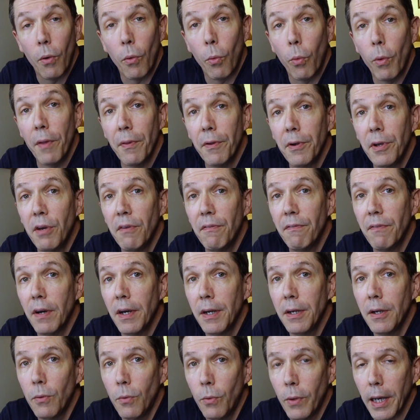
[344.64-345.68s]
or whether you
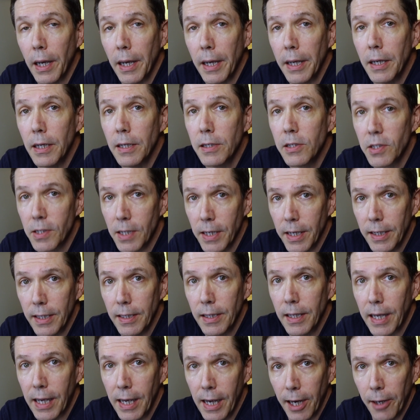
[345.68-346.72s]
find a way to stay in
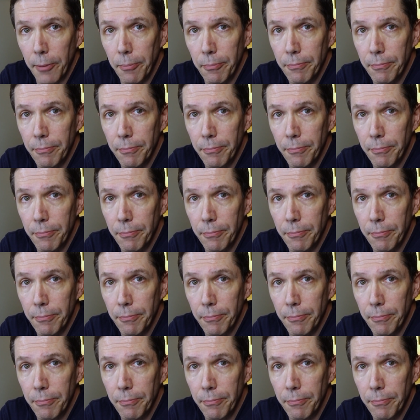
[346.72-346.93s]
the game.